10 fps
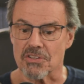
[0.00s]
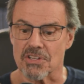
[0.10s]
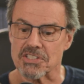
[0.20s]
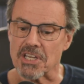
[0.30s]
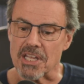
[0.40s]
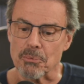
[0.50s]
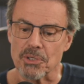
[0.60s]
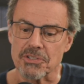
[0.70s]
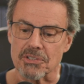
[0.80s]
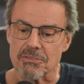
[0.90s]
So that's kind of
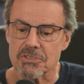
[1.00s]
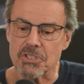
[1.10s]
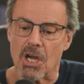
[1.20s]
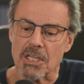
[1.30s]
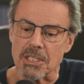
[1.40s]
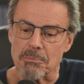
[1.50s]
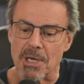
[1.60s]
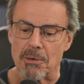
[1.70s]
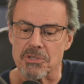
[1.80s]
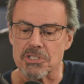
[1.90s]
what they're talking
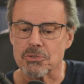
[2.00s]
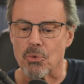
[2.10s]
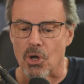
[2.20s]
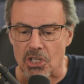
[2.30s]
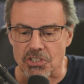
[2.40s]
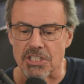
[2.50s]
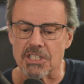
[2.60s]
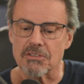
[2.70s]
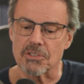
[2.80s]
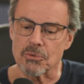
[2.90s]
about with these
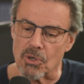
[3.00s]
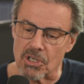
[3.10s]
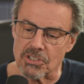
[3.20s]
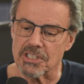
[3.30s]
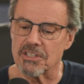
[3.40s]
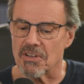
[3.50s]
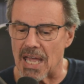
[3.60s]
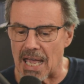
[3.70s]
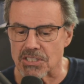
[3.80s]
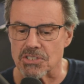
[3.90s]
qualitative and quantitative
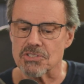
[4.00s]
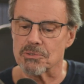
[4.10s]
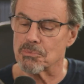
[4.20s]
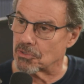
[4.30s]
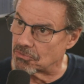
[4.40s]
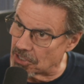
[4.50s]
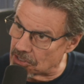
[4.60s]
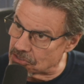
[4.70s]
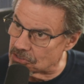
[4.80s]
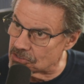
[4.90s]
actions and
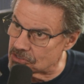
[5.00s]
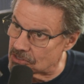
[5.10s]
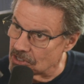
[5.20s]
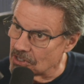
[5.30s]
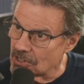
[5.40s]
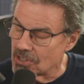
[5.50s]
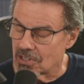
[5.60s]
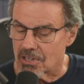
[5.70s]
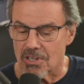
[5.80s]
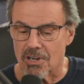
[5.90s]
motivations
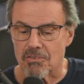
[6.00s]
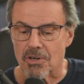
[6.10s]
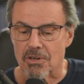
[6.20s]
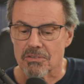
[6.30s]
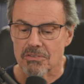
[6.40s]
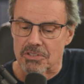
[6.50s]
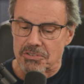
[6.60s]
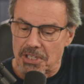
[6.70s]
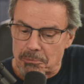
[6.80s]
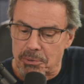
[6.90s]

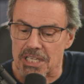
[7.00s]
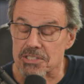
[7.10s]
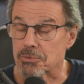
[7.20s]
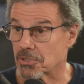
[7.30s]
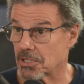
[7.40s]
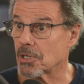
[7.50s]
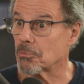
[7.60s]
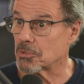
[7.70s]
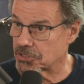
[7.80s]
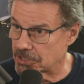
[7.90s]
that take place within
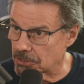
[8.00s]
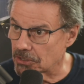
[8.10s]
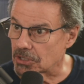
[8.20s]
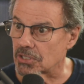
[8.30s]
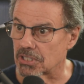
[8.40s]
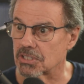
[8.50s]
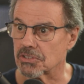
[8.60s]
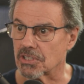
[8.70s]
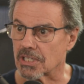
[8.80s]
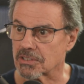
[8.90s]
our material
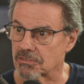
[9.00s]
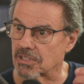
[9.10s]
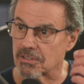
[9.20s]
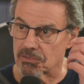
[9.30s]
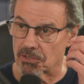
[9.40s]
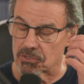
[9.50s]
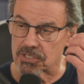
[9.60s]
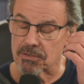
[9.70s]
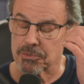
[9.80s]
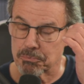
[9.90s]
intellect. If
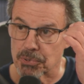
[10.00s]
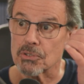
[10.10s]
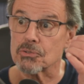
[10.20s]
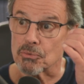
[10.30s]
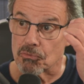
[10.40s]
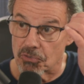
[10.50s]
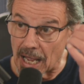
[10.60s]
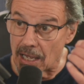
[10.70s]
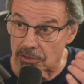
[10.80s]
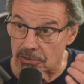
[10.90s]
those have spiritual
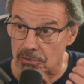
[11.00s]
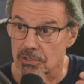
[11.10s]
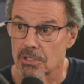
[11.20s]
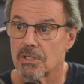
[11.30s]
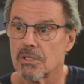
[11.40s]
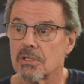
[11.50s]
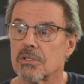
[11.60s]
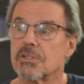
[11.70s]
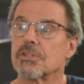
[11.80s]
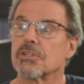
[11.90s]
value,
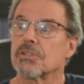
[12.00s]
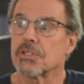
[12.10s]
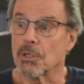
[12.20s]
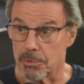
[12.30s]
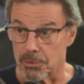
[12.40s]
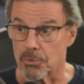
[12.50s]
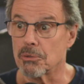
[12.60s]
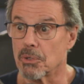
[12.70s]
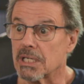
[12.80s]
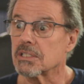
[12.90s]
they'll be
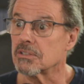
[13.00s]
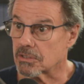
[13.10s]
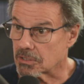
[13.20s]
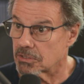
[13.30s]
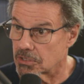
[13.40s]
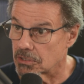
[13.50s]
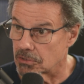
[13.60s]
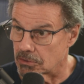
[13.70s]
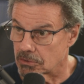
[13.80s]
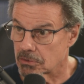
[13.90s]
reawakened and
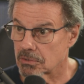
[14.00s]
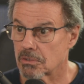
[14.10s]
continued.